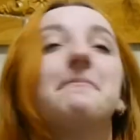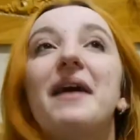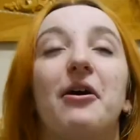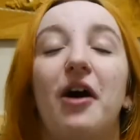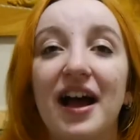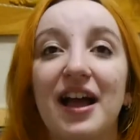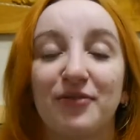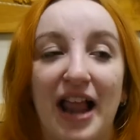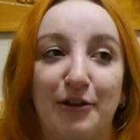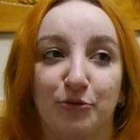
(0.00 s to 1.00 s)
amount I
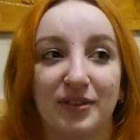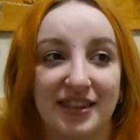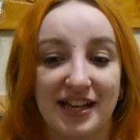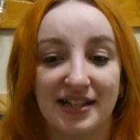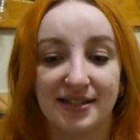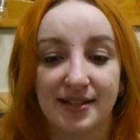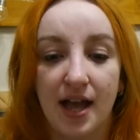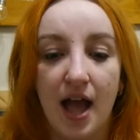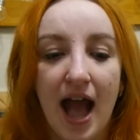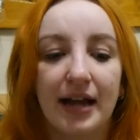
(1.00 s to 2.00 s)
have laughed with this.
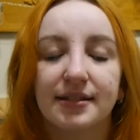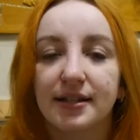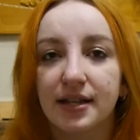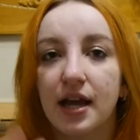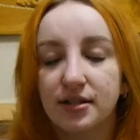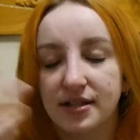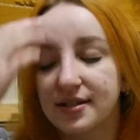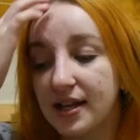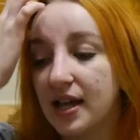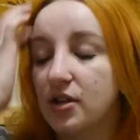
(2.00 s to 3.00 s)
And it's
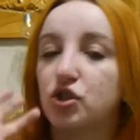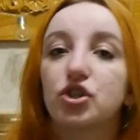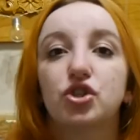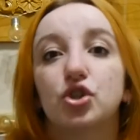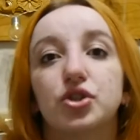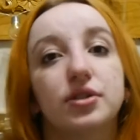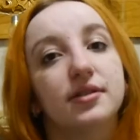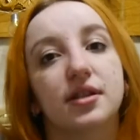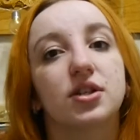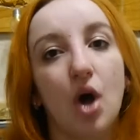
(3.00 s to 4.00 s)
like it just
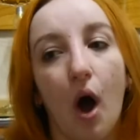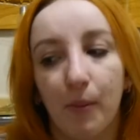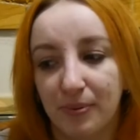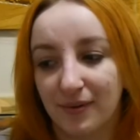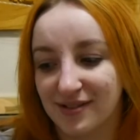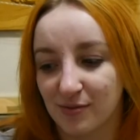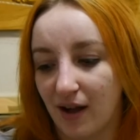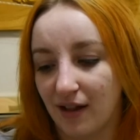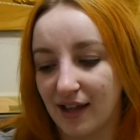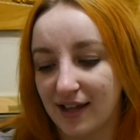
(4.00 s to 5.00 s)
doesn't stop as
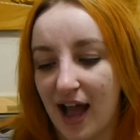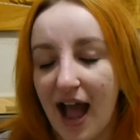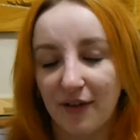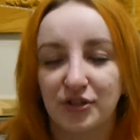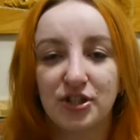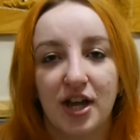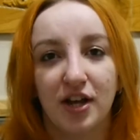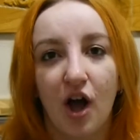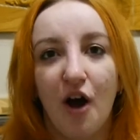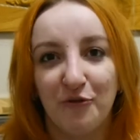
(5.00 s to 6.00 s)
well. Like I have to
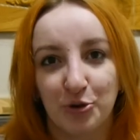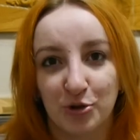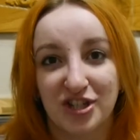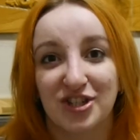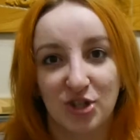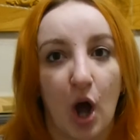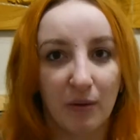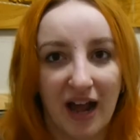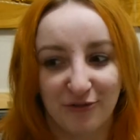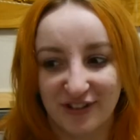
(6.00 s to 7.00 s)
turn it off in order to
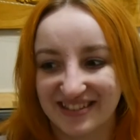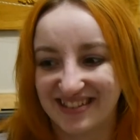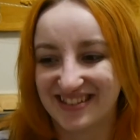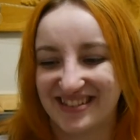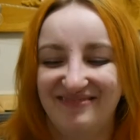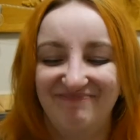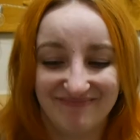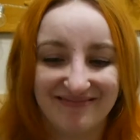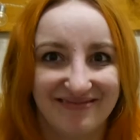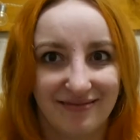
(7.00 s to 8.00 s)
stop laughing because
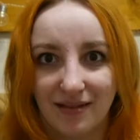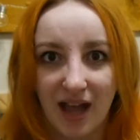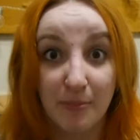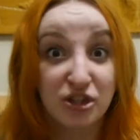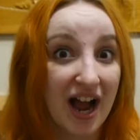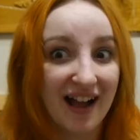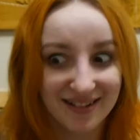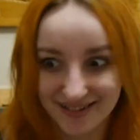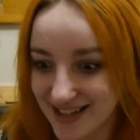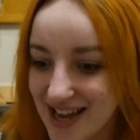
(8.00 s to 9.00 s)
I'm a
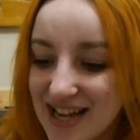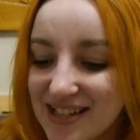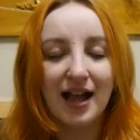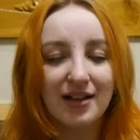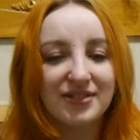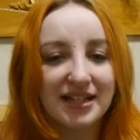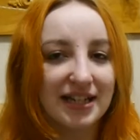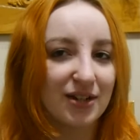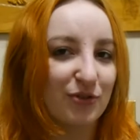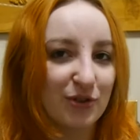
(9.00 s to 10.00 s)
child. I have
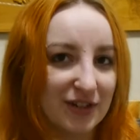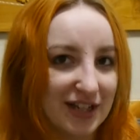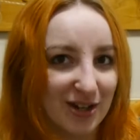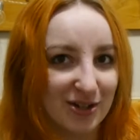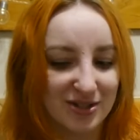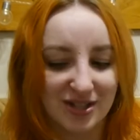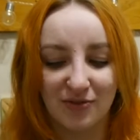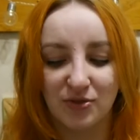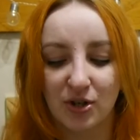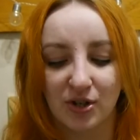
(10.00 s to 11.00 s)
seen a few videos
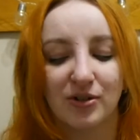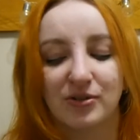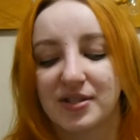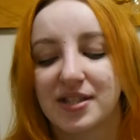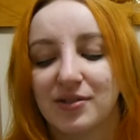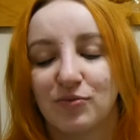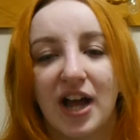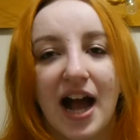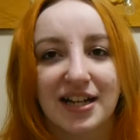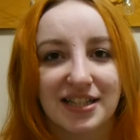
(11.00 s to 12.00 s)
of doggos
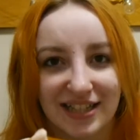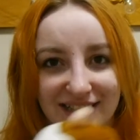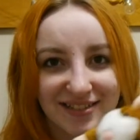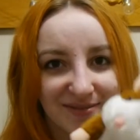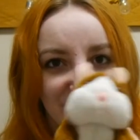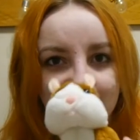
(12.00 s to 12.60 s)
reacting